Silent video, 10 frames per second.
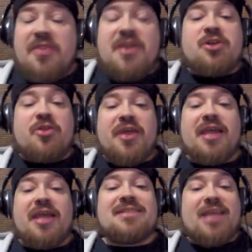these are
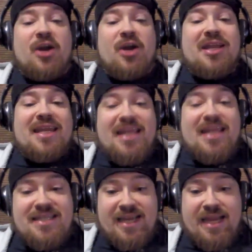things that are
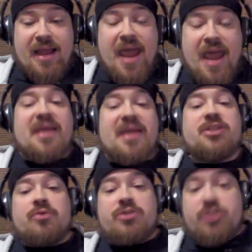easy and they
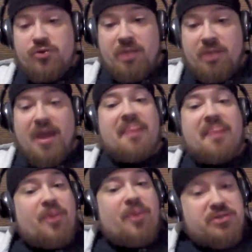don't do them. And
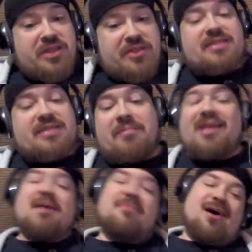those are the things that I'm like,
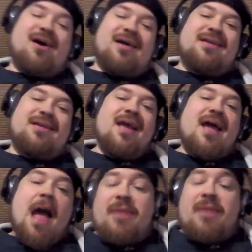come on.
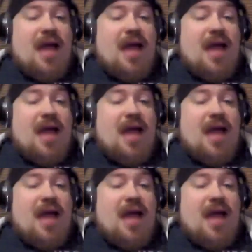I mean, well, the,